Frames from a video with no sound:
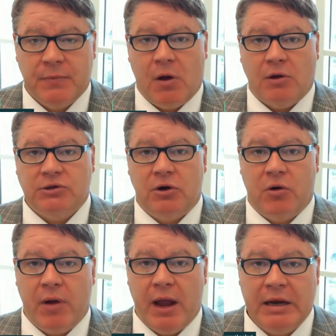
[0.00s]
also
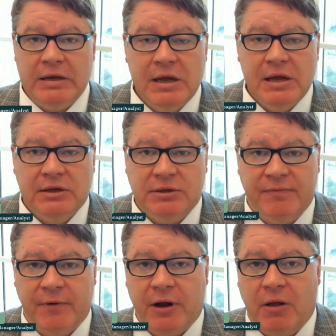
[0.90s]
created some
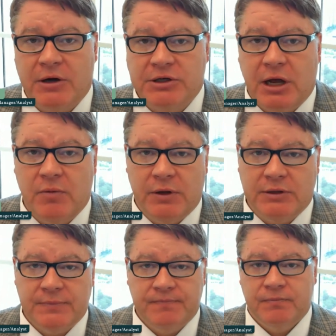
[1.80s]
very large
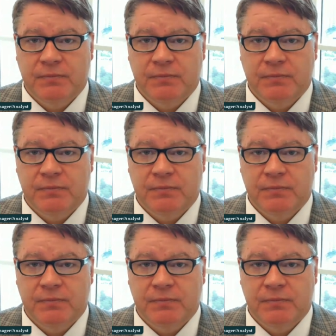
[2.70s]
headwinds.